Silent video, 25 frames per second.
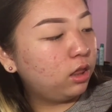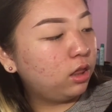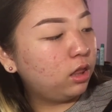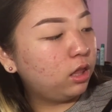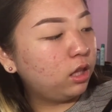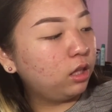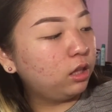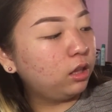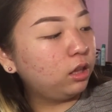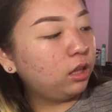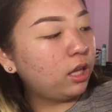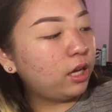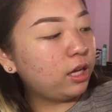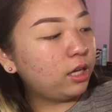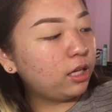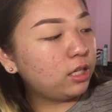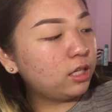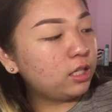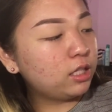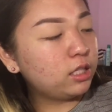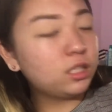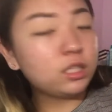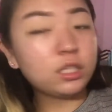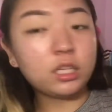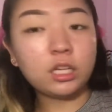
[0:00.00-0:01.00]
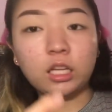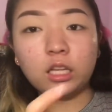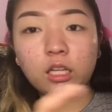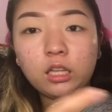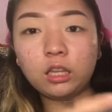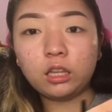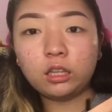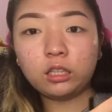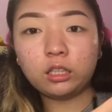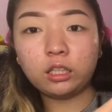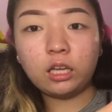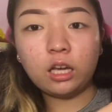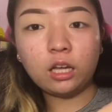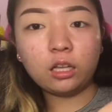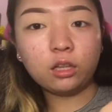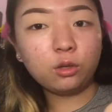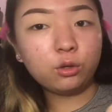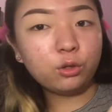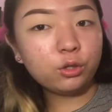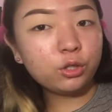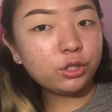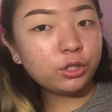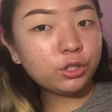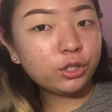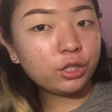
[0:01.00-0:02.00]
the lightest
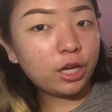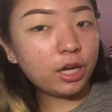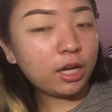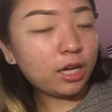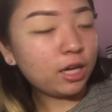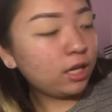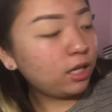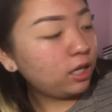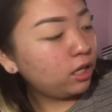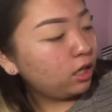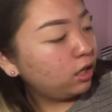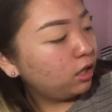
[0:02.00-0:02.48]
yellow shade